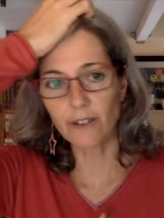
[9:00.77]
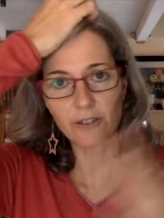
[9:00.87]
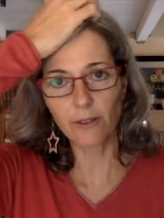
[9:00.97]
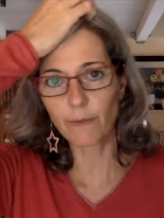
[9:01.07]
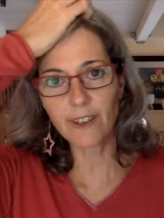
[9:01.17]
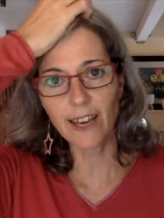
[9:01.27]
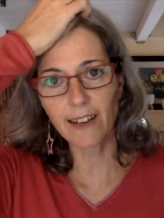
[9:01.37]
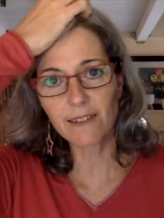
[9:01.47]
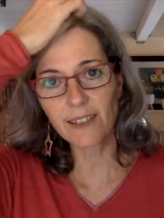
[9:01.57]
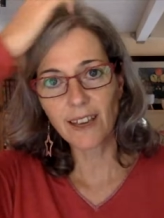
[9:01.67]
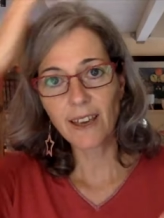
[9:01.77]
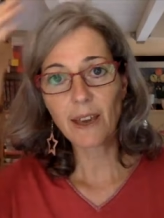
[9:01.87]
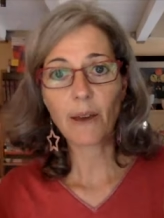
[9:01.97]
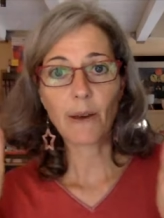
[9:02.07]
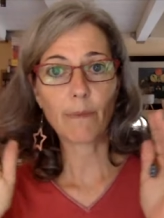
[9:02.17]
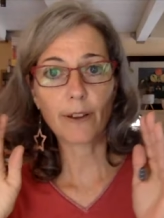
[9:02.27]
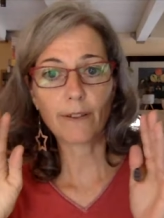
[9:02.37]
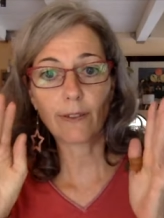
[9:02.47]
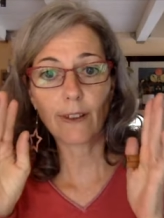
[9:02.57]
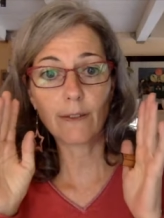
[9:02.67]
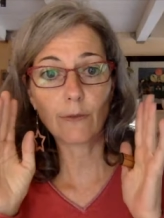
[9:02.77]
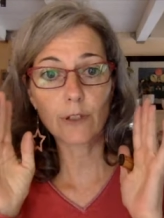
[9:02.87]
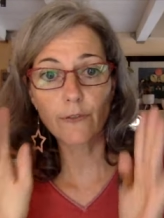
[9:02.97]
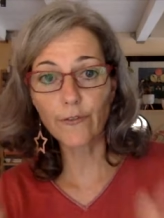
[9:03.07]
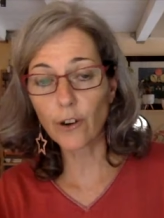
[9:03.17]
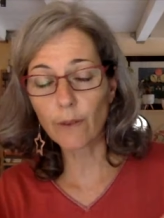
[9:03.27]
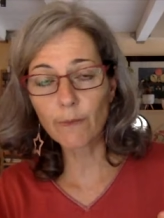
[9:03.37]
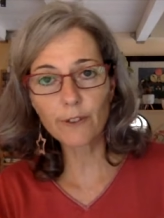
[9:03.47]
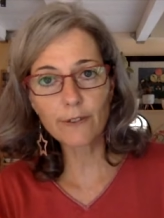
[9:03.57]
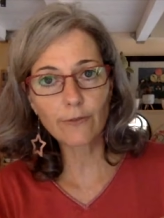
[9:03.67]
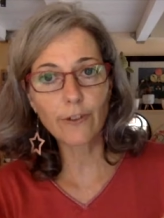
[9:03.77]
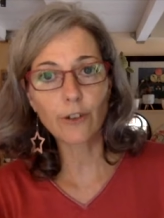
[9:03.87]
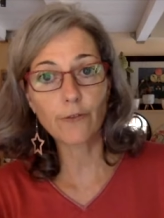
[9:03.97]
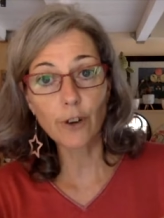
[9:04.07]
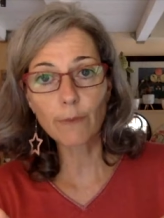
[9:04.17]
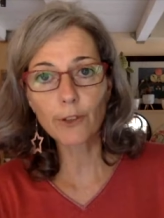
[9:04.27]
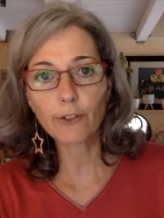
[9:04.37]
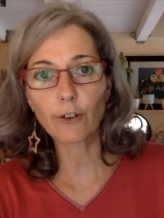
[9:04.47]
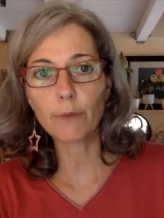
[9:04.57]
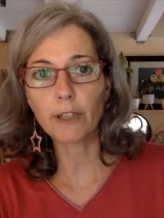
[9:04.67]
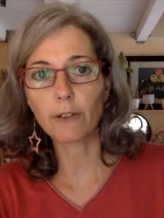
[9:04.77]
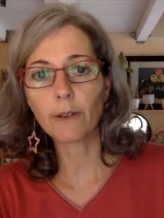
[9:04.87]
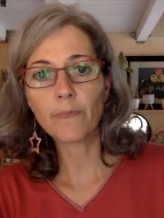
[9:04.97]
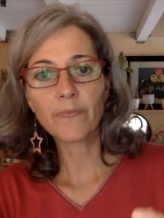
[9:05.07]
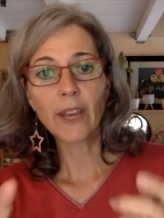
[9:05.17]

or something else, but it was from the from the terminal.